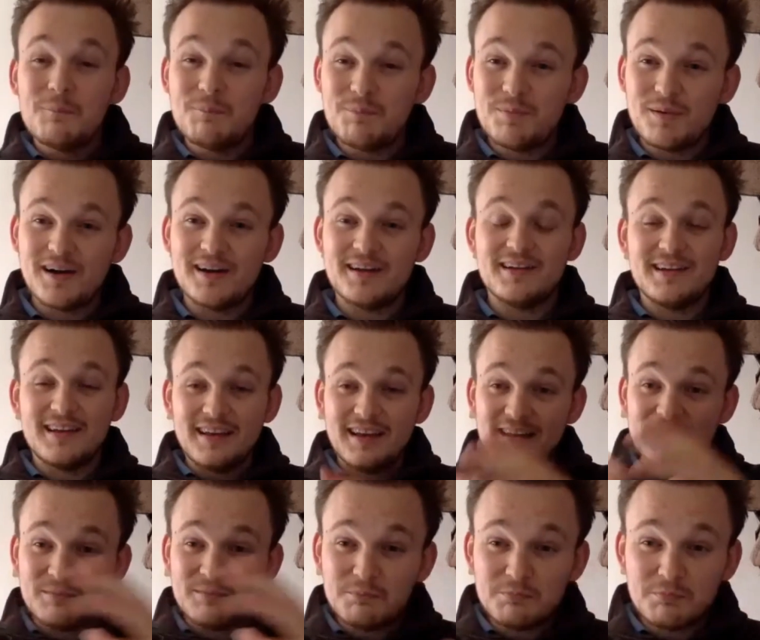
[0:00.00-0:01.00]
But
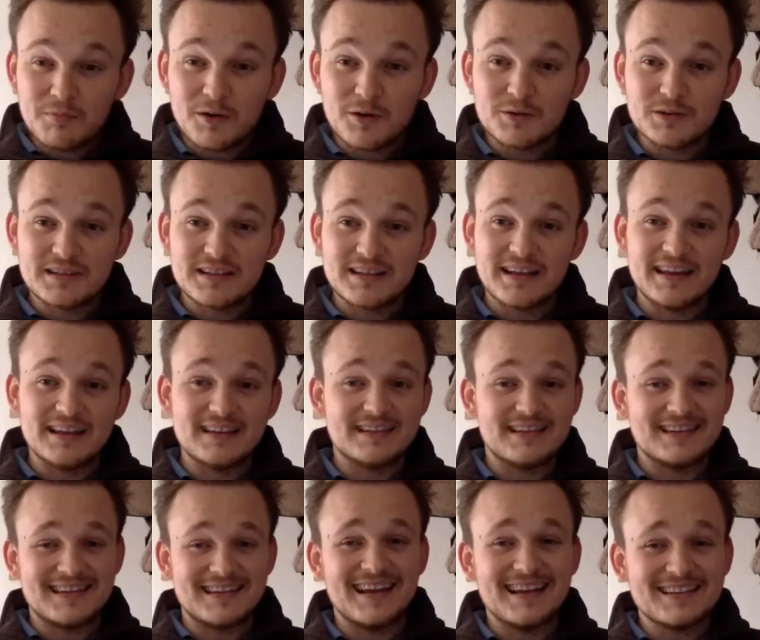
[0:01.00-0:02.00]
in most
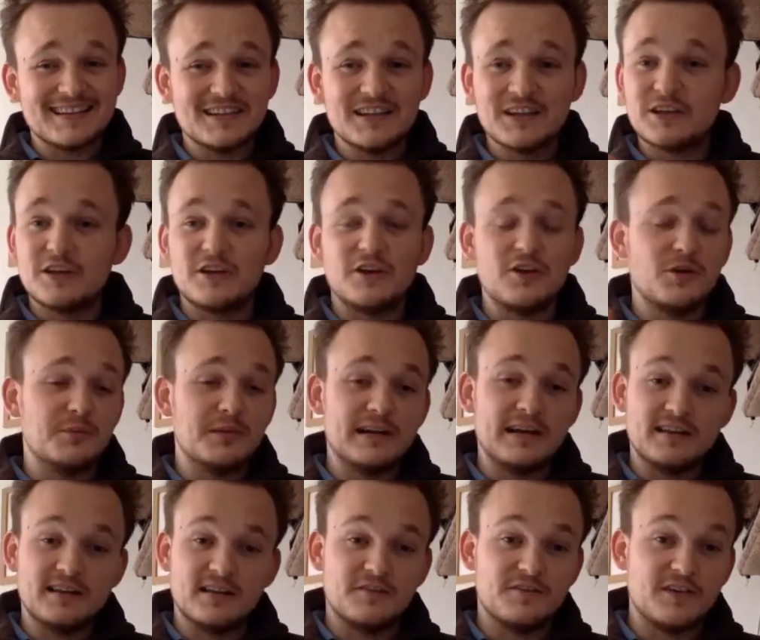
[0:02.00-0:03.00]
cases, it's an
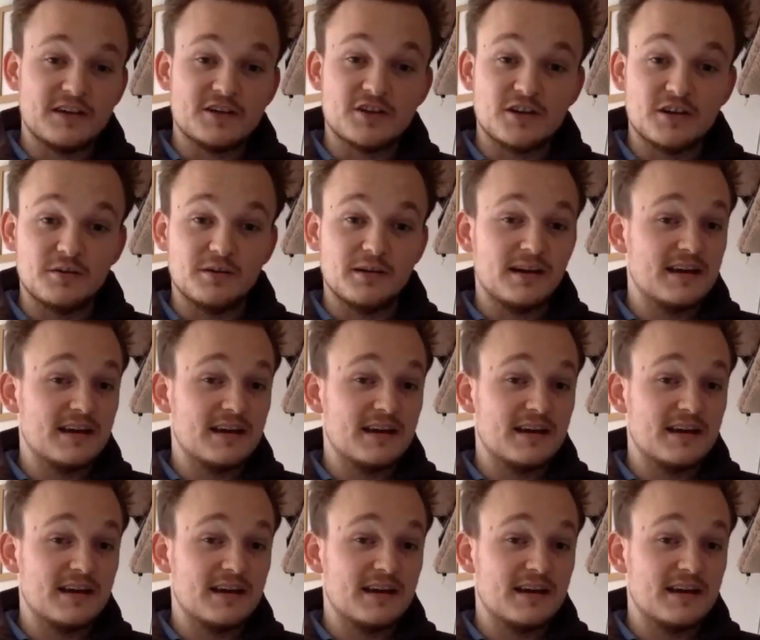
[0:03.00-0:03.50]
accumulative issue.